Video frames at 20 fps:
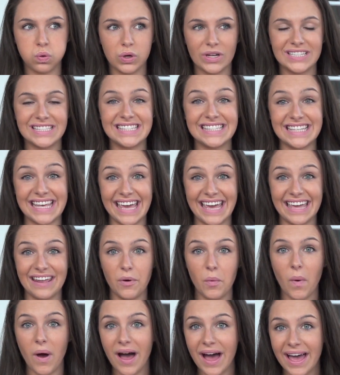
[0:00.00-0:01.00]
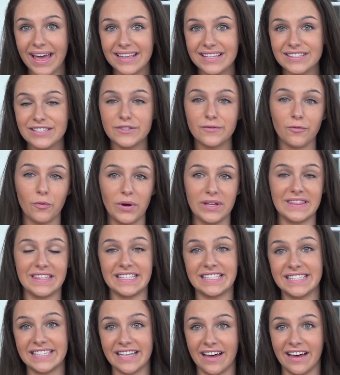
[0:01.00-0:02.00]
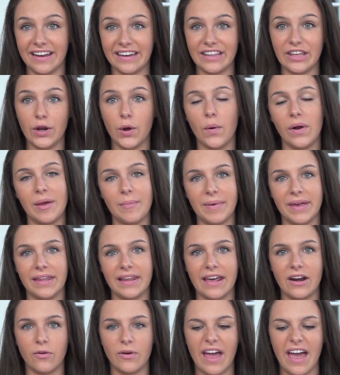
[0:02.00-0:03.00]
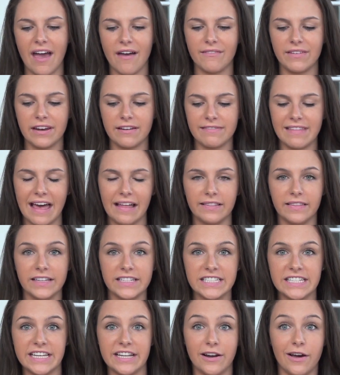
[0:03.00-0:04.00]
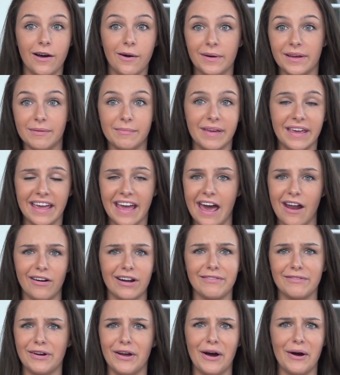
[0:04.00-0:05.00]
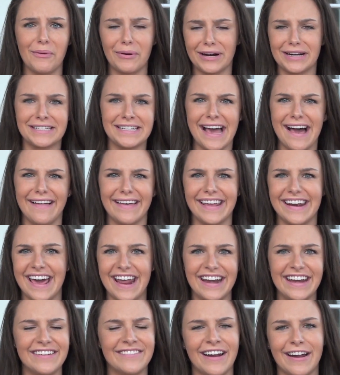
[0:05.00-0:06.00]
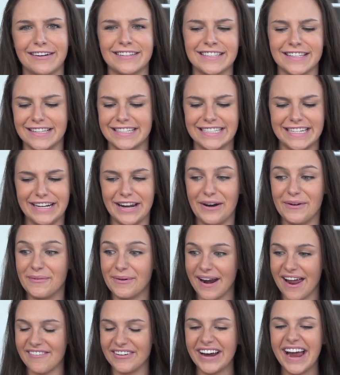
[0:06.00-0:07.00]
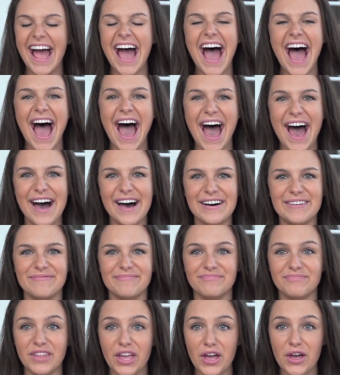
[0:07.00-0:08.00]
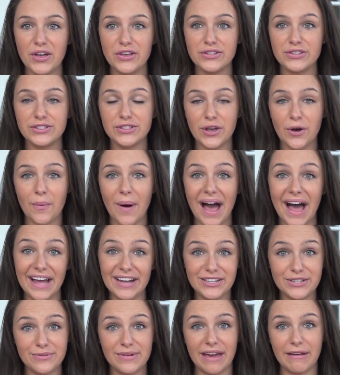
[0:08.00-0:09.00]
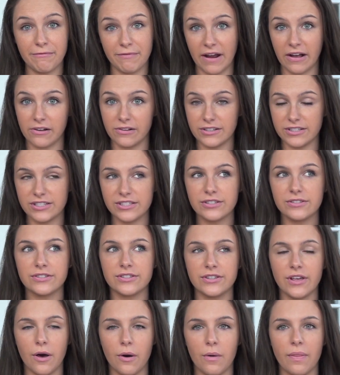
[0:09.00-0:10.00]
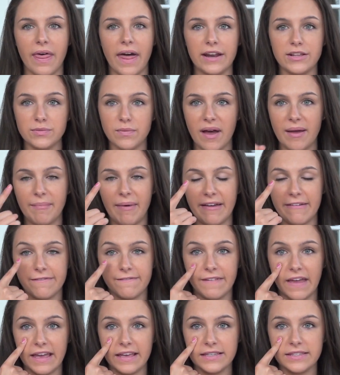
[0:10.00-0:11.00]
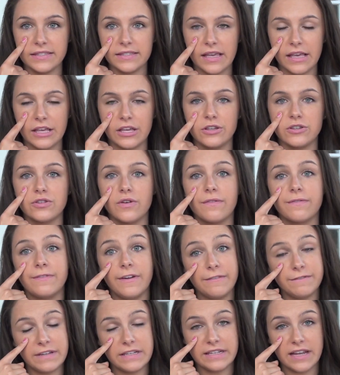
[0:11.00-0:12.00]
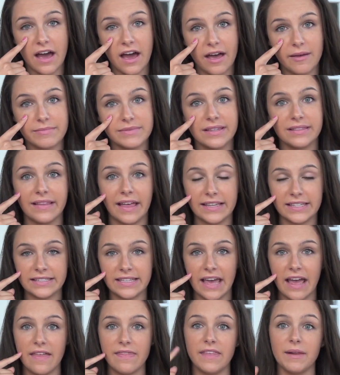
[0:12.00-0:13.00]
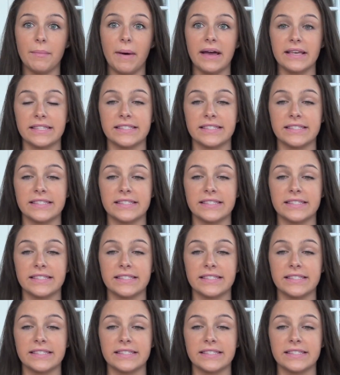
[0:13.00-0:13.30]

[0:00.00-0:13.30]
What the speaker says: skin wise for the sun. You know what I mean? I don't have any of that Latino in me. I don't even know, or Italian, and you not just a Latino, whatever. So I do get freckles. So that is why my face is 50 times less tan than my